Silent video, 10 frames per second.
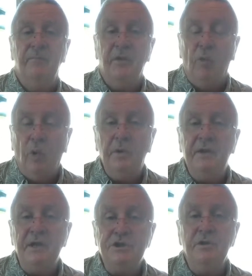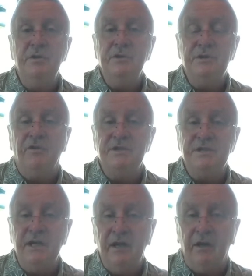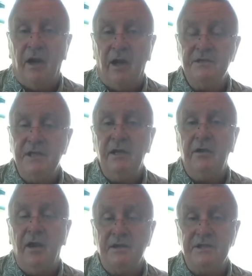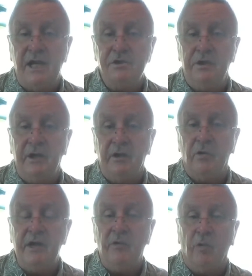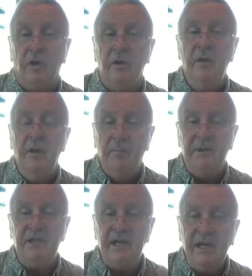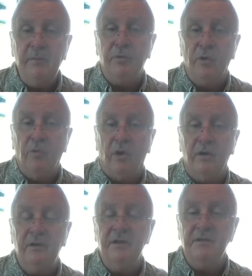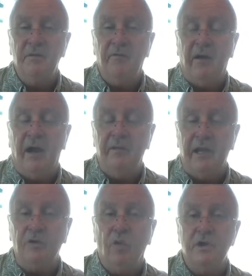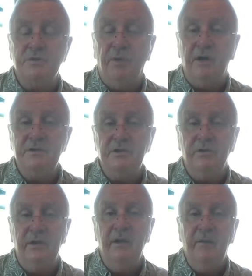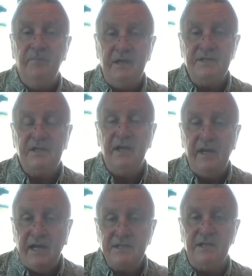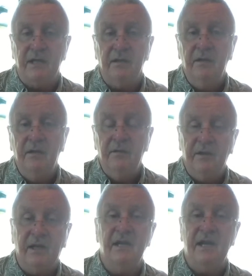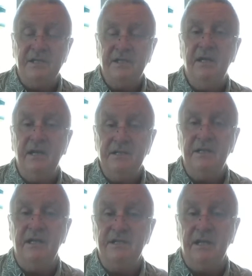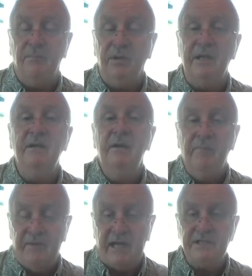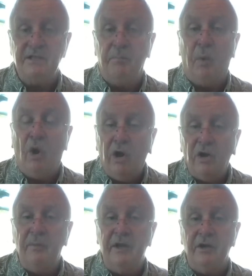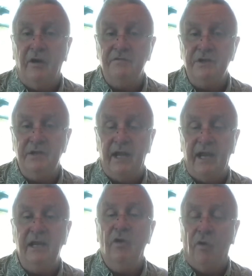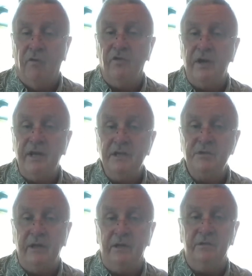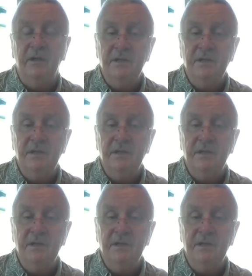The word that's used for synagogue, synagogue is actually a Greek word, but the Hebrew word uh, that corresponds to it is knesset. The Knesset is the assembly, that's the parliament of today over in Israel.